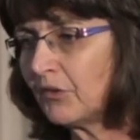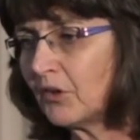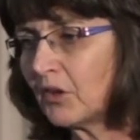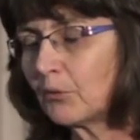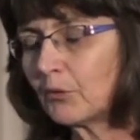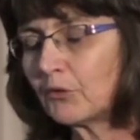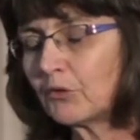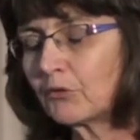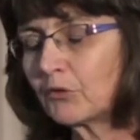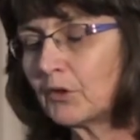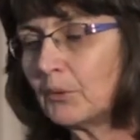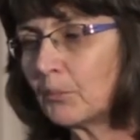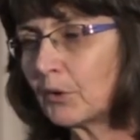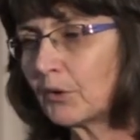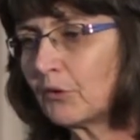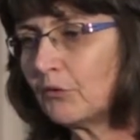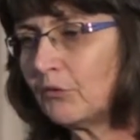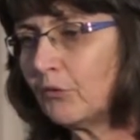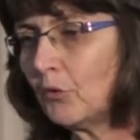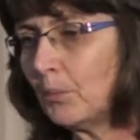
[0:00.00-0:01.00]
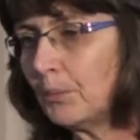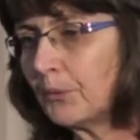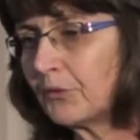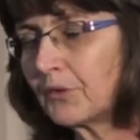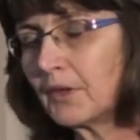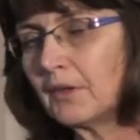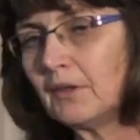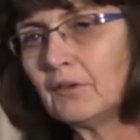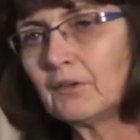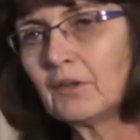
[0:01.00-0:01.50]
here was
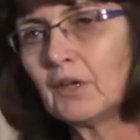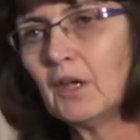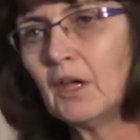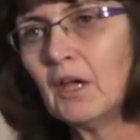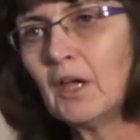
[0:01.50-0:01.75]
3.4%,